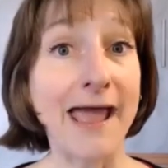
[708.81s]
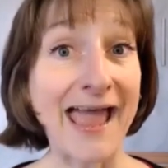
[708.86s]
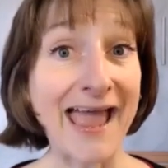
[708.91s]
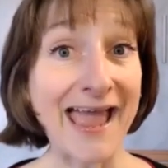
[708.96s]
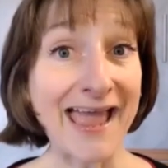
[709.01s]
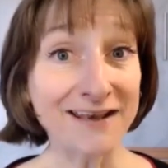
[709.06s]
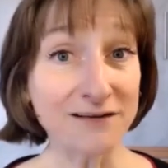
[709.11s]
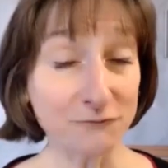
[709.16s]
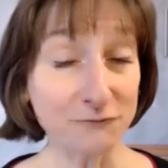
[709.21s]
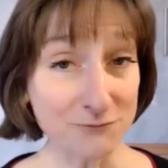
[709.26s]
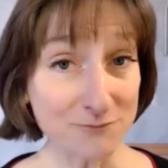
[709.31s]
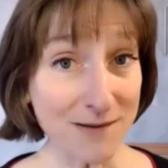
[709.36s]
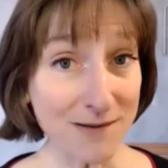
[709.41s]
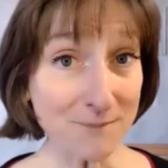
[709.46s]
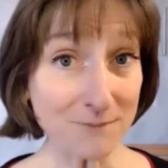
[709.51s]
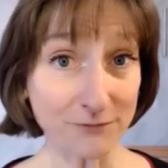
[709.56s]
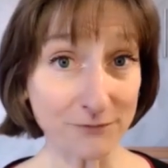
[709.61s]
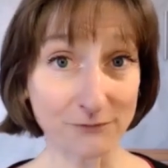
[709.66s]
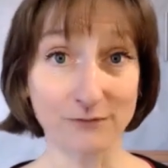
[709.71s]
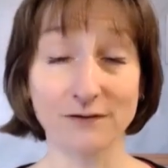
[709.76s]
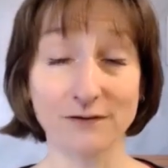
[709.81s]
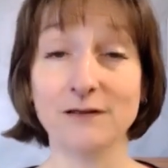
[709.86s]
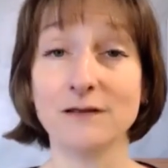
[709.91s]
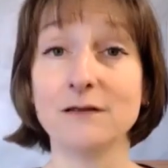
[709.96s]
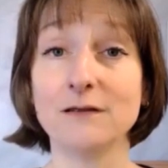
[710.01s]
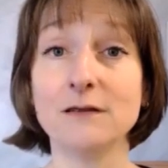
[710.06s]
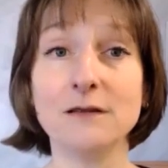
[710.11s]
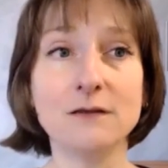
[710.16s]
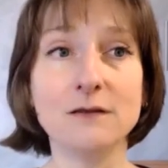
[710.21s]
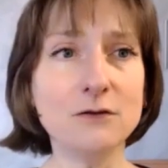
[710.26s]
And remember,
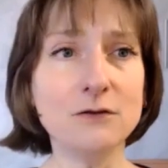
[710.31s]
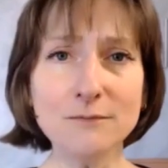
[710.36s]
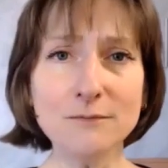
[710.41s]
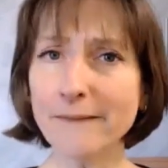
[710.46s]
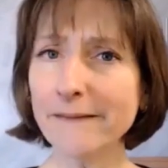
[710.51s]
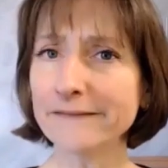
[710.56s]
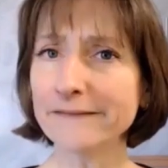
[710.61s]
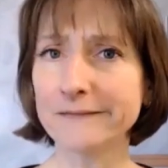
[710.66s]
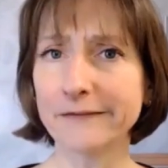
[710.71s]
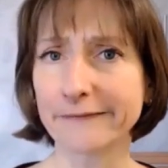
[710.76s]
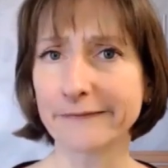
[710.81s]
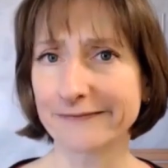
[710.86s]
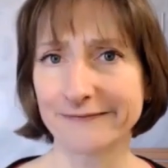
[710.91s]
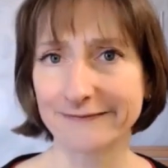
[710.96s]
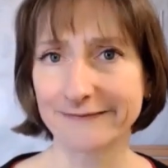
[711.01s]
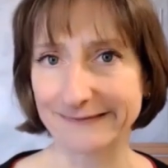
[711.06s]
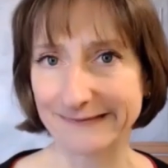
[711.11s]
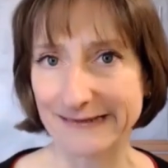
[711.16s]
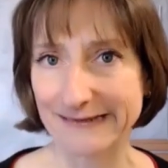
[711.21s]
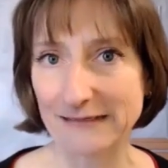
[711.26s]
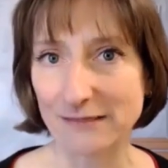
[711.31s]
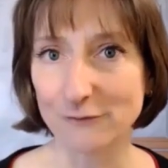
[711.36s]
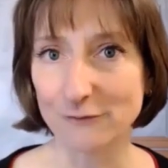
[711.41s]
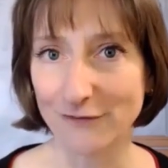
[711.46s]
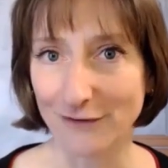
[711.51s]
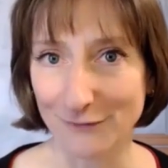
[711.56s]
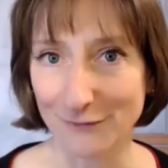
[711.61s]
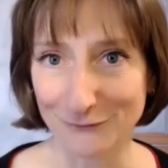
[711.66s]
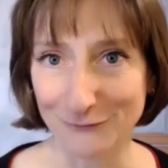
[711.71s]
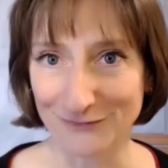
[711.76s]
you might not succeed the
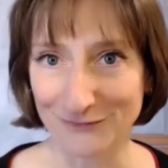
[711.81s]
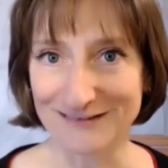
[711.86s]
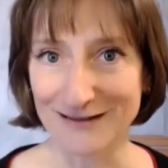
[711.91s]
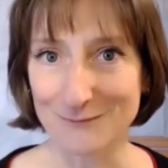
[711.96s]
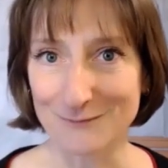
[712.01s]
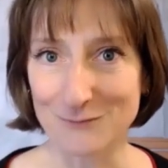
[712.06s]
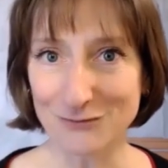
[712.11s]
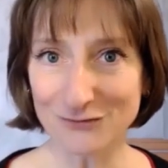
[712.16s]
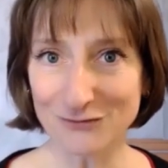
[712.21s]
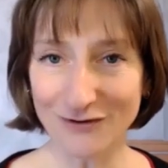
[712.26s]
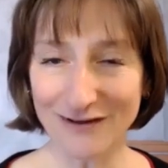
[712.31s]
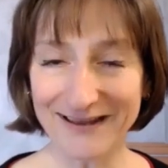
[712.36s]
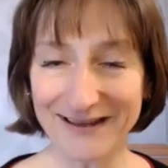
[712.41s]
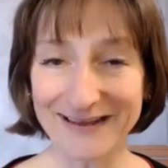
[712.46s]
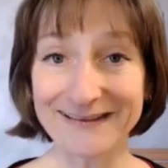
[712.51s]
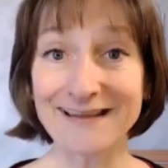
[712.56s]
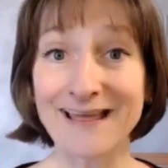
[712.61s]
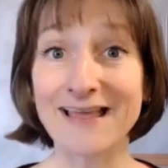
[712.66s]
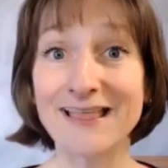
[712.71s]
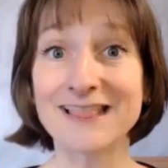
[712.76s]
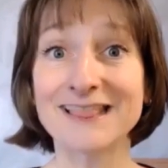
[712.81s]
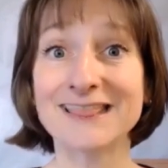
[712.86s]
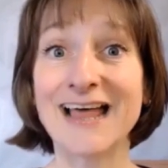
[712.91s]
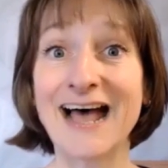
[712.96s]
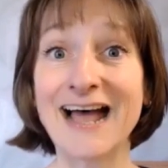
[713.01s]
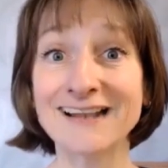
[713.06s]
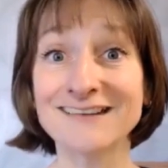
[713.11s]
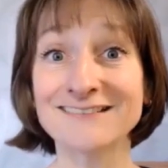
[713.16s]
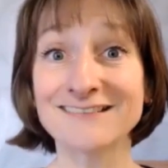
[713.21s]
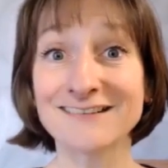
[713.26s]
very first time you try it.
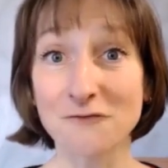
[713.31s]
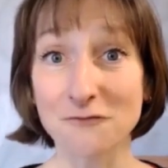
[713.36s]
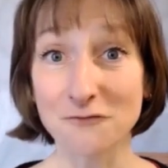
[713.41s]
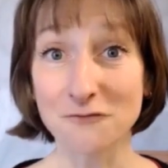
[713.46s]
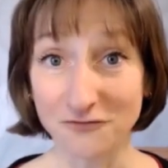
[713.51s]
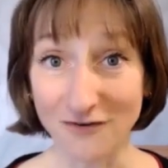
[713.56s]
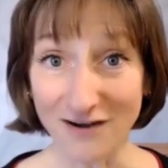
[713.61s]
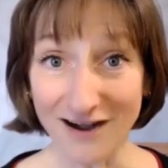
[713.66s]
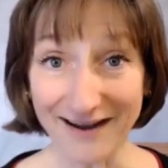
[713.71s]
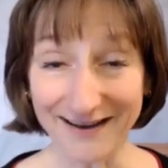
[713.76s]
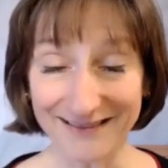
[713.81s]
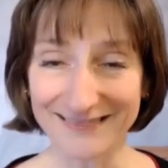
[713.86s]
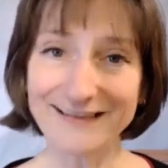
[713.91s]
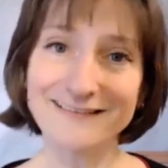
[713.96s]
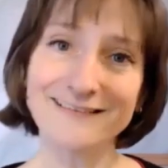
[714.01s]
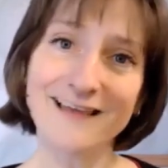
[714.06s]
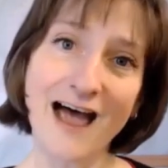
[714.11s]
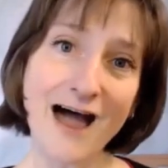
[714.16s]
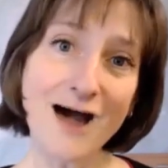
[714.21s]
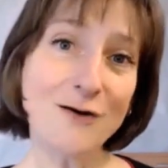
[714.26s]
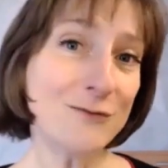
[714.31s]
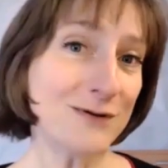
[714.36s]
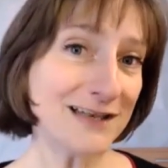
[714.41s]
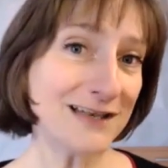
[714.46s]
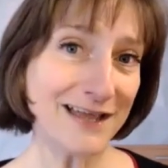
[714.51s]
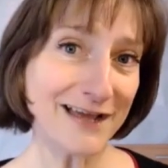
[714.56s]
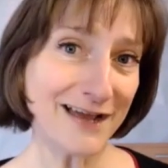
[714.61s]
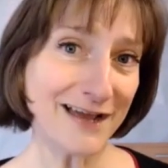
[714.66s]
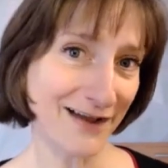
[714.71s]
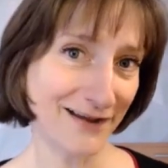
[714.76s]
That's fine. That's how we
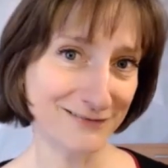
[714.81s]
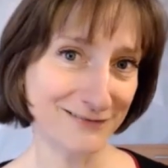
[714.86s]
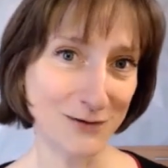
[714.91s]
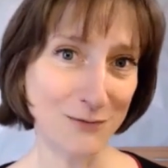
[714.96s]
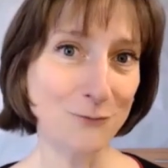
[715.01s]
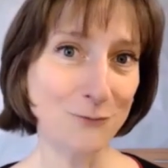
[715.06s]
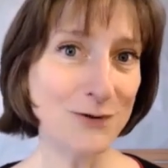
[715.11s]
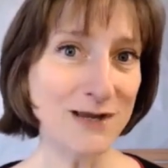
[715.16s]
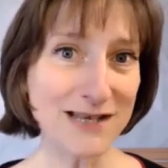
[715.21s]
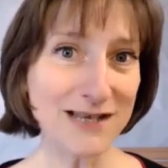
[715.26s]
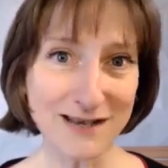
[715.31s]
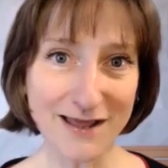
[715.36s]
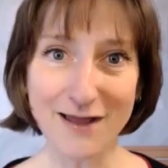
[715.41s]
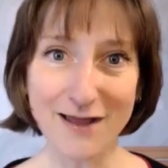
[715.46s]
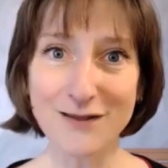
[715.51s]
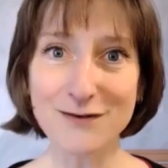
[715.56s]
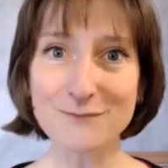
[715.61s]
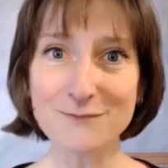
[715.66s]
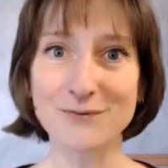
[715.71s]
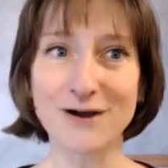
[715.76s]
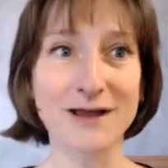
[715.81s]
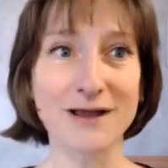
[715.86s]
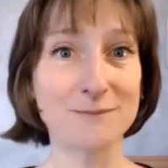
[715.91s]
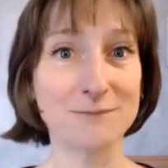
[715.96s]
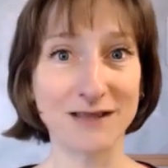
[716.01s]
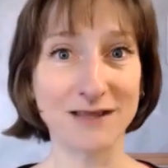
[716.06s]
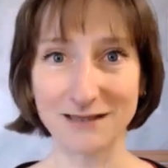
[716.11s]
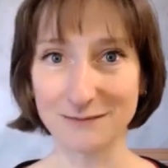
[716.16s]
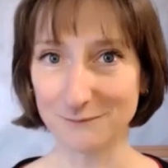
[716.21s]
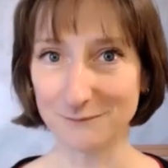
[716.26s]
learn. We learn by
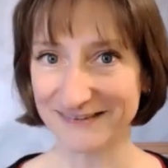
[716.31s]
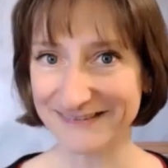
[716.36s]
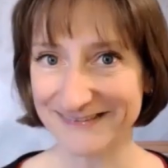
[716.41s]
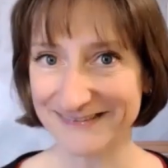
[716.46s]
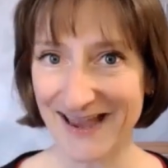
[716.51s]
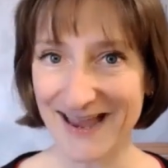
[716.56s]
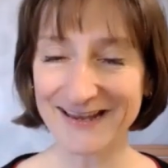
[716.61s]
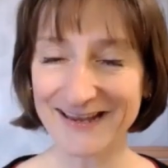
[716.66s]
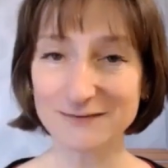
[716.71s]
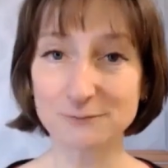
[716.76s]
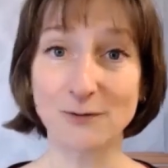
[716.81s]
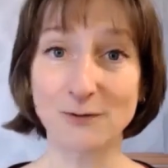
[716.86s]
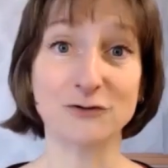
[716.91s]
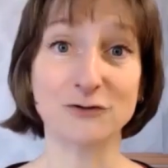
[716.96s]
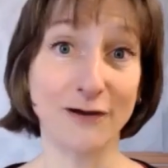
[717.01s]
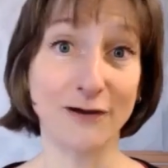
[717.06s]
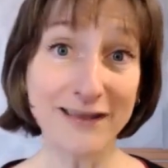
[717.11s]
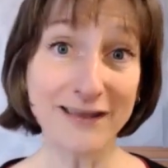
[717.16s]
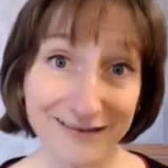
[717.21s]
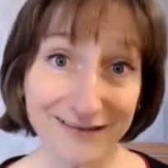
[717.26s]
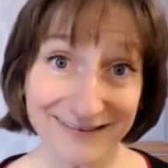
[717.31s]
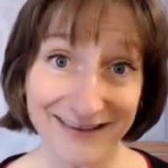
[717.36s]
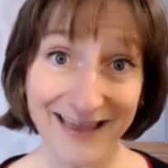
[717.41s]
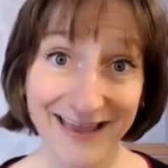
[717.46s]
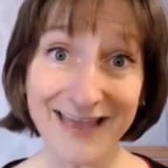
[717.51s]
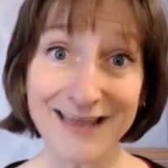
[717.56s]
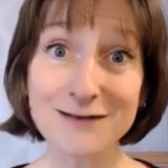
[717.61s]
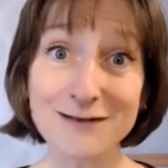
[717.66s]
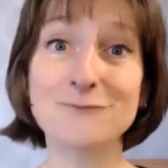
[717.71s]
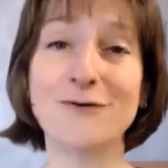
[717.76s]
making mistakes, by trying
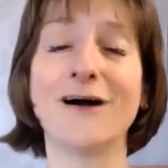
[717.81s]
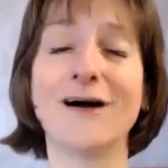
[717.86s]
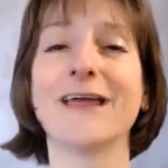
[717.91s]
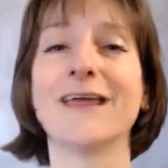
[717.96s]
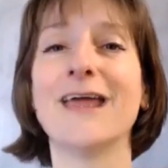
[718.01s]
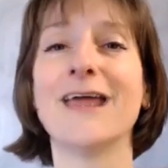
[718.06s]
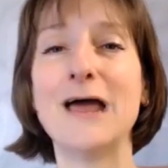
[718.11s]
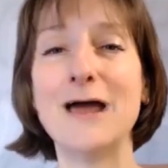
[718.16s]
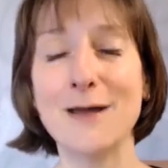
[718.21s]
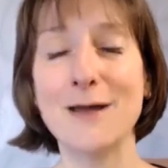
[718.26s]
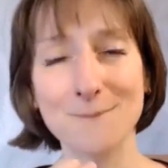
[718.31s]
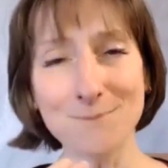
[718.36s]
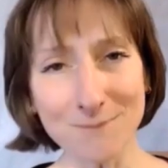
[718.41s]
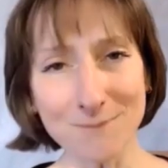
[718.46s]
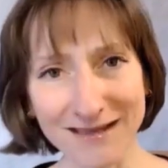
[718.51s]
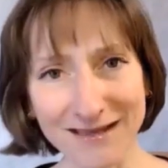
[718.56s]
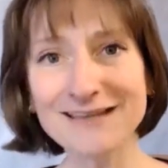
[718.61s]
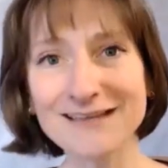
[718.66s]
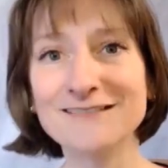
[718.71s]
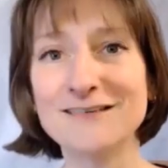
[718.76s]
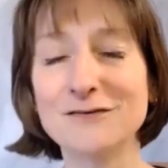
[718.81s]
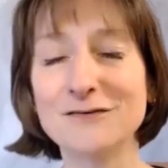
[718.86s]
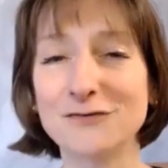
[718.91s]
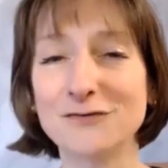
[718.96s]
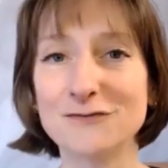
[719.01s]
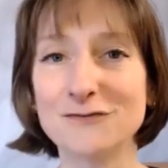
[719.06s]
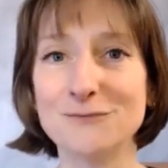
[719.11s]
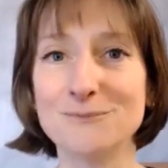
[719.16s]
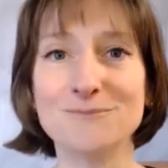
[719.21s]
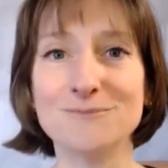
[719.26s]
again, by making
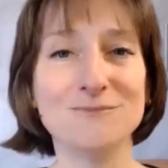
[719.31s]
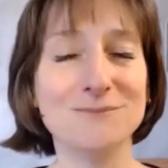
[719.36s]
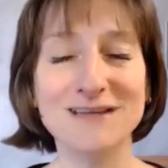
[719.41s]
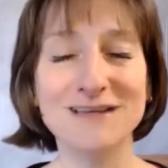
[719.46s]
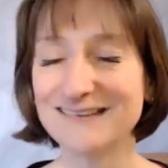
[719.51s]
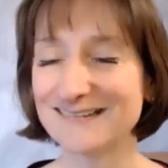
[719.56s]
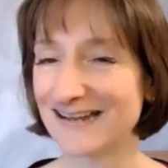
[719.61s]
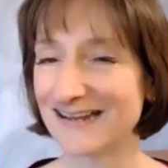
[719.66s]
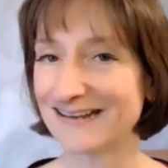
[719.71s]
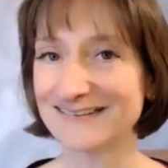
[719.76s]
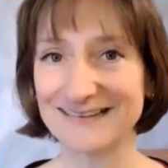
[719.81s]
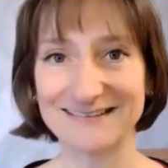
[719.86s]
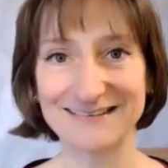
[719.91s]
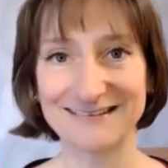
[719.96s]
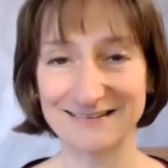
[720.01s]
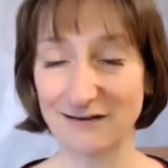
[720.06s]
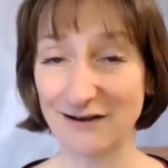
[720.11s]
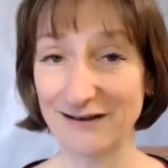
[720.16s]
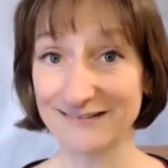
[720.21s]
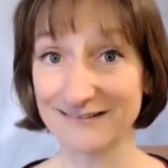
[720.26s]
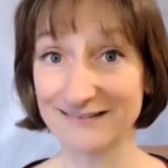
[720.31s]
different mistakes, etc.,